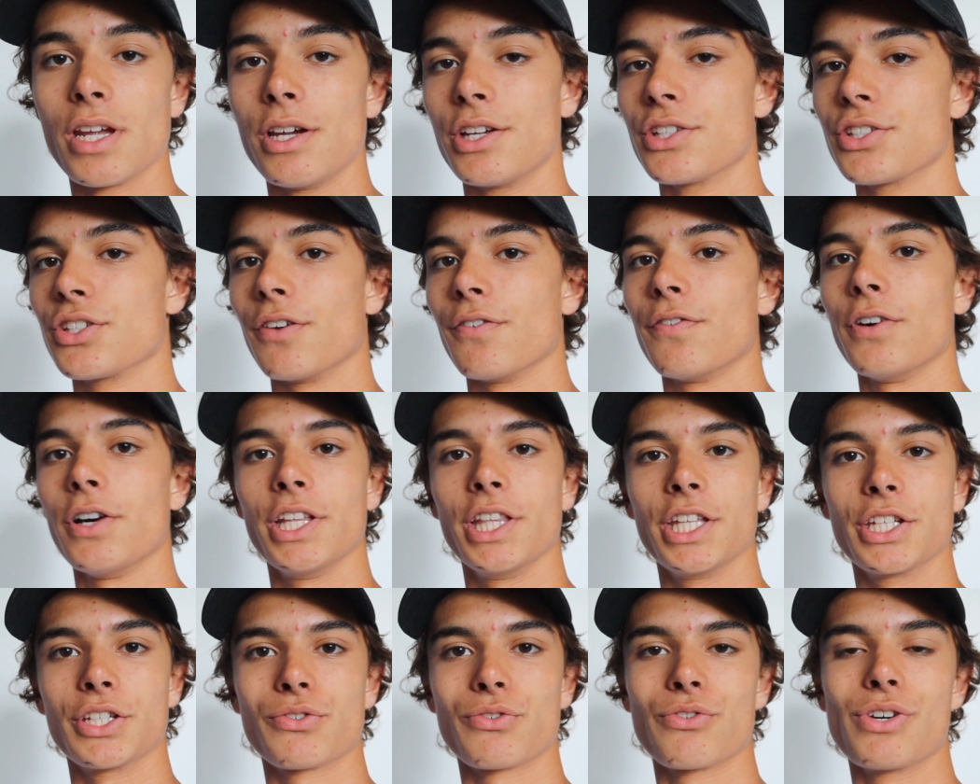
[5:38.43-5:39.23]
So I
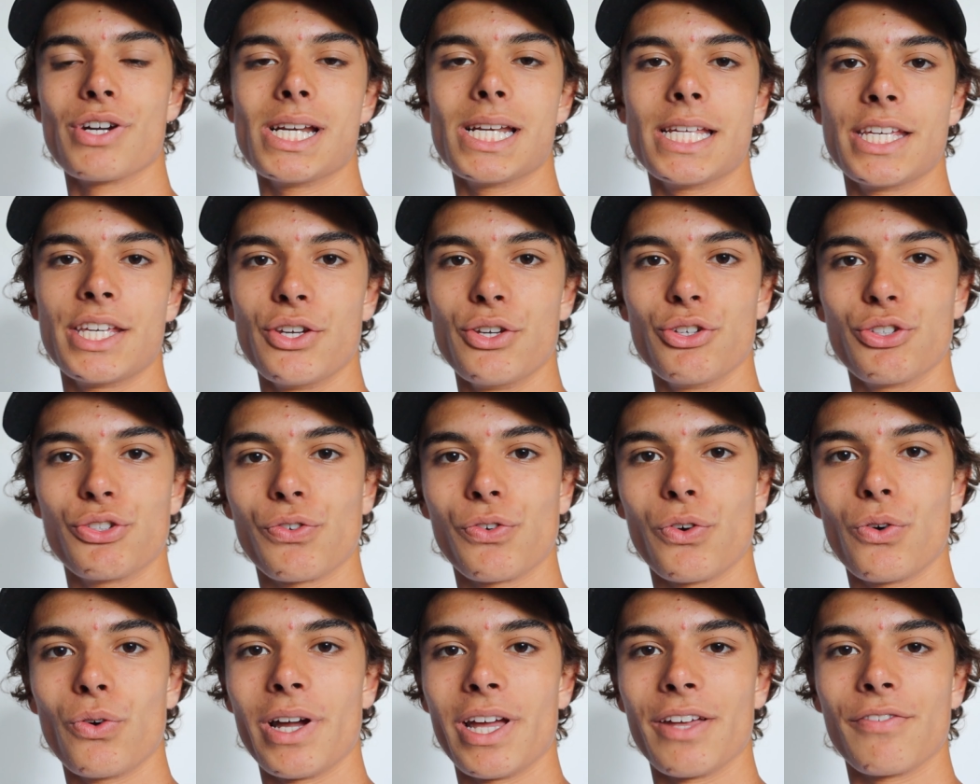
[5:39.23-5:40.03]
find this really
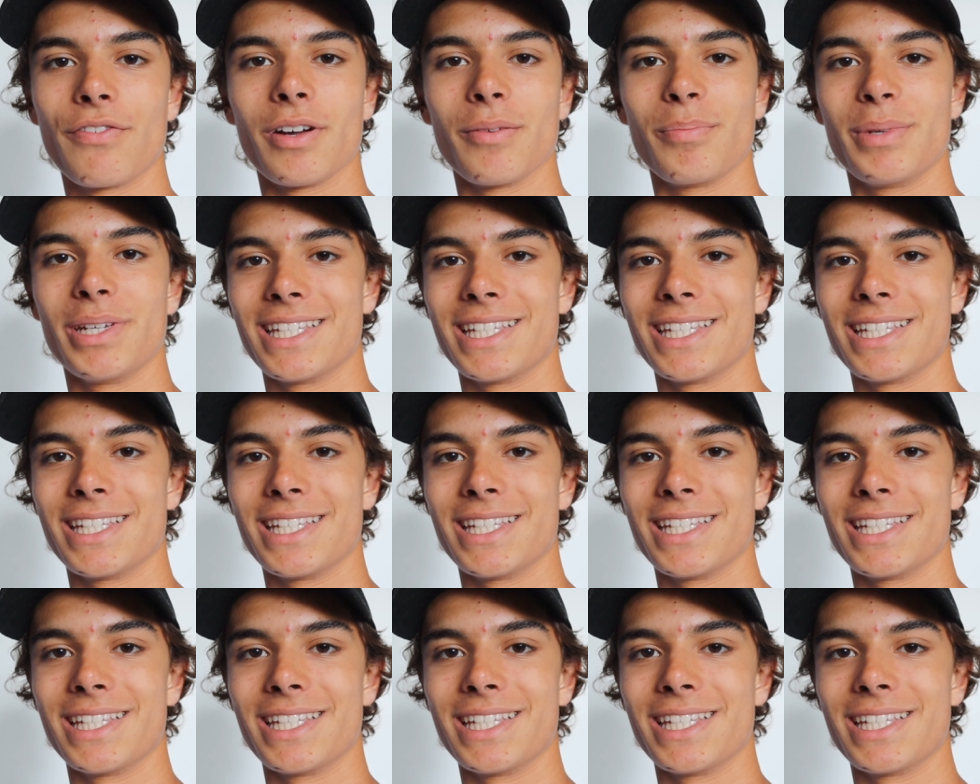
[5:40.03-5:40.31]
useful if I've